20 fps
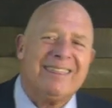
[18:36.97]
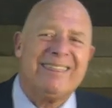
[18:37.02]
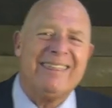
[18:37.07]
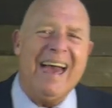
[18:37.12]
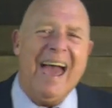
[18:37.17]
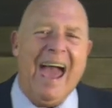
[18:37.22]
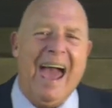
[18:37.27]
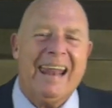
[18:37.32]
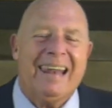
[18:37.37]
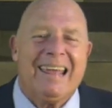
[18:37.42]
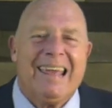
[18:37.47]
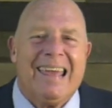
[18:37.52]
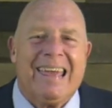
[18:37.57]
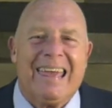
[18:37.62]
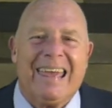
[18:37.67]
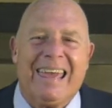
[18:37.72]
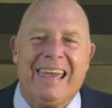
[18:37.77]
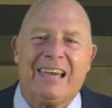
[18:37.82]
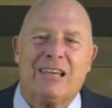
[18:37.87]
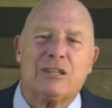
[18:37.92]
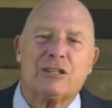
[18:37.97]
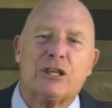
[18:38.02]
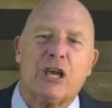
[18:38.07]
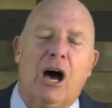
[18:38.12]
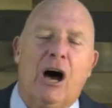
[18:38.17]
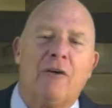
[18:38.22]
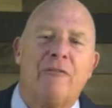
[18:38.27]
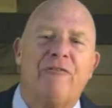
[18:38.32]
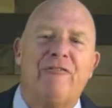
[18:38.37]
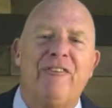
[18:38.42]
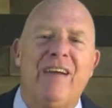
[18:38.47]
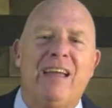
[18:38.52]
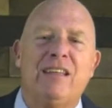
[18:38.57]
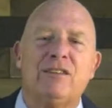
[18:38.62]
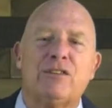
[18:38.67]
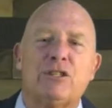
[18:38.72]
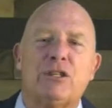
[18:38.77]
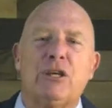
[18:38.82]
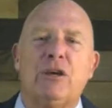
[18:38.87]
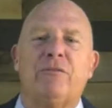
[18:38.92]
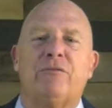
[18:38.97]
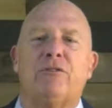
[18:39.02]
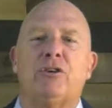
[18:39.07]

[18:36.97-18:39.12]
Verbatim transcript: That is offensive